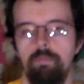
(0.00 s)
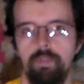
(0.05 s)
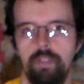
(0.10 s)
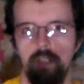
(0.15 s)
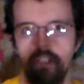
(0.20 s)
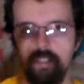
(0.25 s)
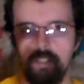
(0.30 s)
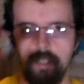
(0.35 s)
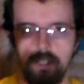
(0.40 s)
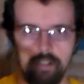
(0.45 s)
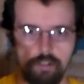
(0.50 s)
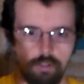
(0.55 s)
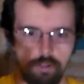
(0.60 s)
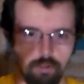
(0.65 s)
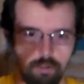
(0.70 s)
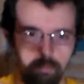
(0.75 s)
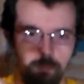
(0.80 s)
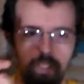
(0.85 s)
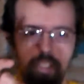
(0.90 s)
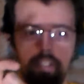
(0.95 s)
You get a
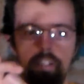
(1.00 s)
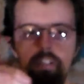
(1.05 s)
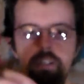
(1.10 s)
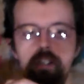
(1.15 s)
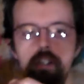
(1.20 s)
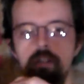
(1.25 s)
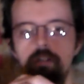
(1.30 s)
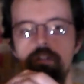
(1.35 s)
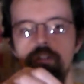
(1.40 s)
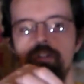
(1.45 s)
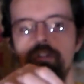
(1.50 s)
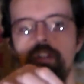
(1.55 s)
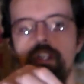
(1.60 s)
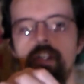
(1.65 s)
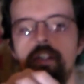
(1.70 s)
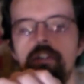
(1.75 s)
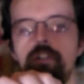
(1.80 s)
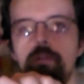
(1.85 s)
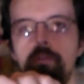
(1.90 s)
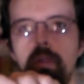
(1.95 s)
toothpick and you just
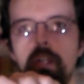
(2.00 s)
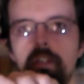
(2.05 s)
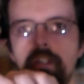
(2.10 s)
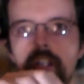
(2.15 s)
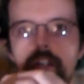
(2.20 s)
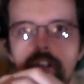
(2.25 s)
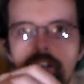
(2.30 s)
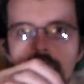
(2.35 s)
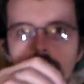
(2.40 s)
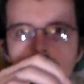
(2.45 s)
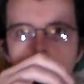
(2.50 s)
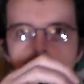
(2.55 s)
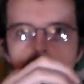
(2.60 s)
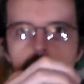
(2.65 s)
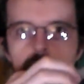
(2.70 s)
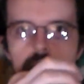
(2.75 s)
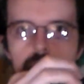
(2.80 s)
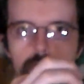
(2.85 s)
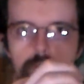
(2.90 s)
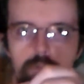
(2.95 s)
like smear that
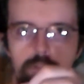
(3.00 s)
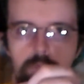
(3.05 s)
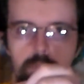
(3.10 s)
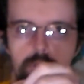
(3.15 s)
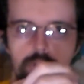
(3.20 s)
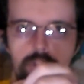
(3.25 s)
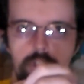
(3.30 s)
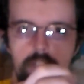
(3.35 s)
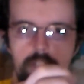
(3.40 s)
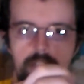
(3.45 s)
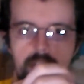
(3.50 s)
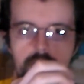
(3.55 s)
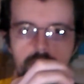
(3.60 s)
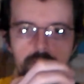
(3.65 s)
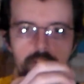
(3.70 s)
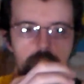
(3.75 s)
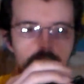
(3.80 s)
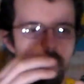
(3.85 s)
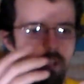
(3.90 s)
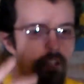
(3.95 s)
underneath it and smush it
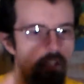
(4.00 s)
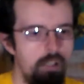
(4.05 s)
down.